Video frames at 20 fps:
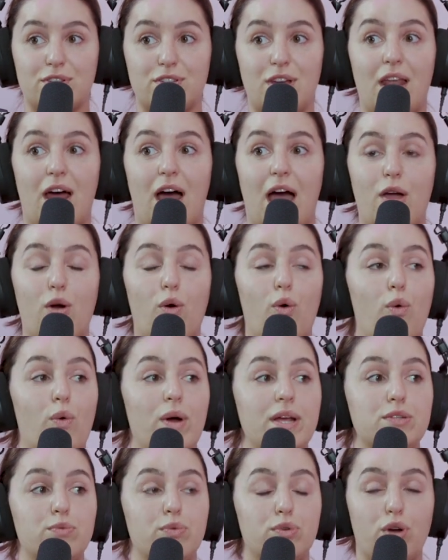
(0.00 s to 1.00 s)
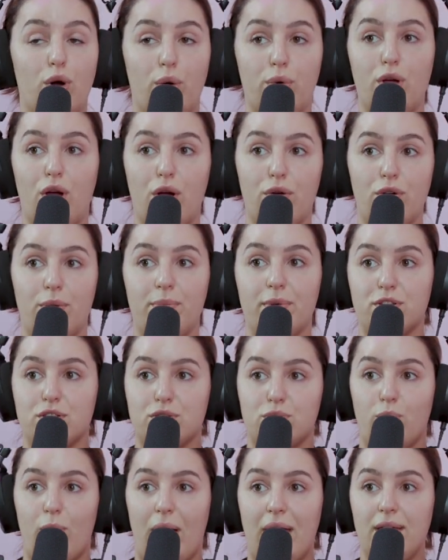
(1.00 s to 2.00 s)
So, and I always would go in her room and
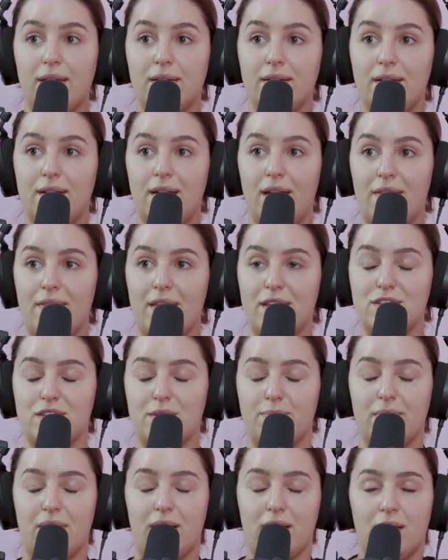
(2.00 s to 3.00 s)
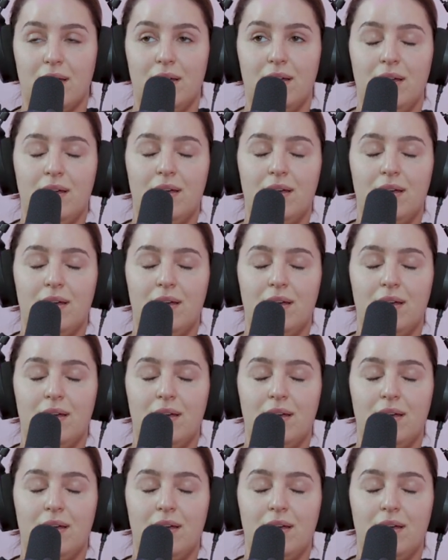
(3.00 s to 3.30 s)
just wait. And then she'd be like,